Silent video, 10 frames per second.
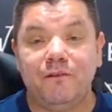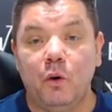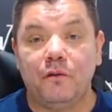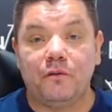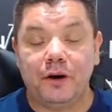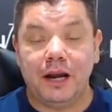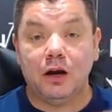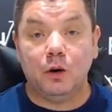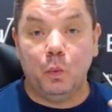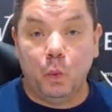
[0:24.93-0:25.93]
for free.
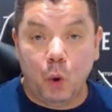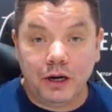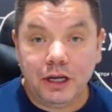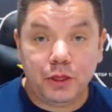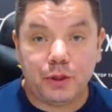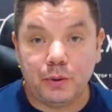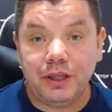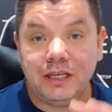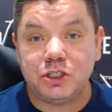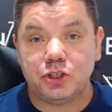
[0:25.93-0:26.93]
I'm going to walk you
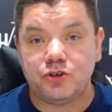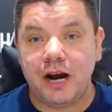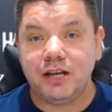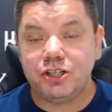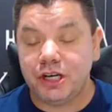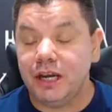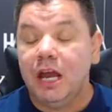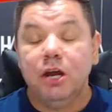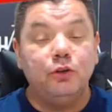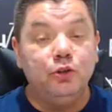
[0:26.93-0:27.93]
through this strategy.
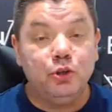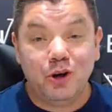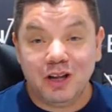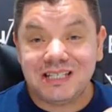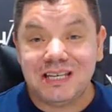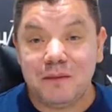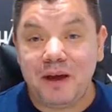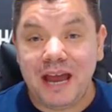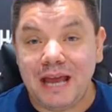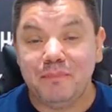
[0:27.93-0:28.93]
Do not skip
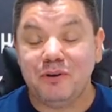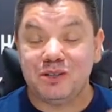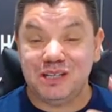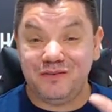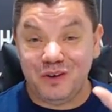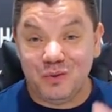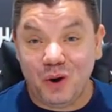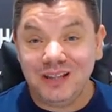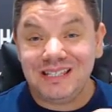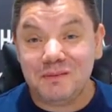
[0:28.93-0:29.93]
ahead because if you
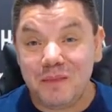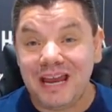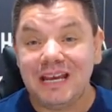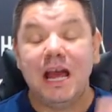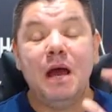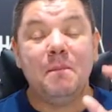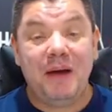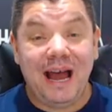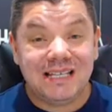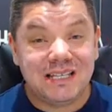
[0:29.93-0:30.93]
want to make
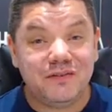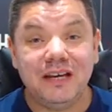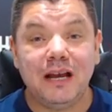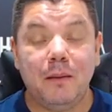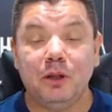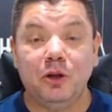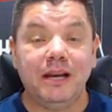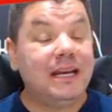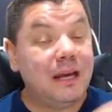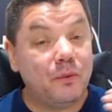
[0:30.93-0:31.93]
passive income
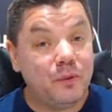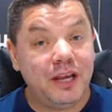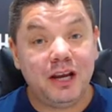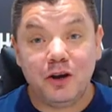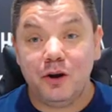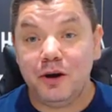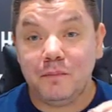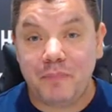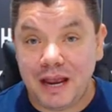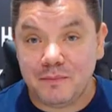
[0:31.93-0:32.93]
online and get
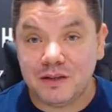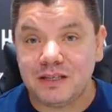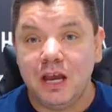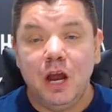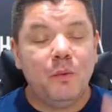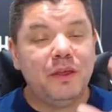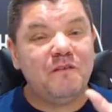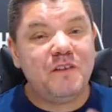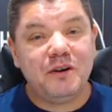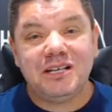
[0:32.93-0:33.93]
reoccurring payments with a
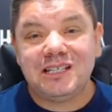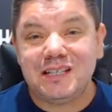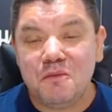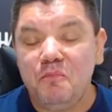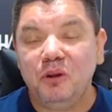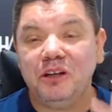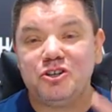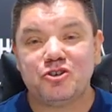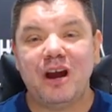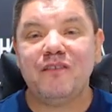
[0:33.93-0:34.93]
very simple
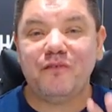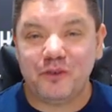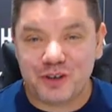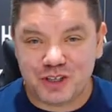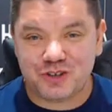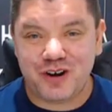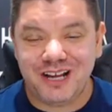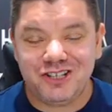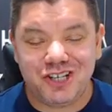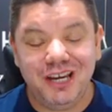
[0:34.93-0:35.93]
and straightforward
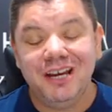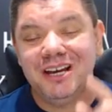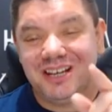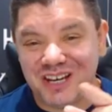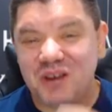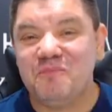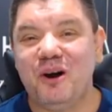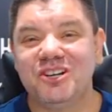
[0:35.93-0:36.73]
strategy, Keep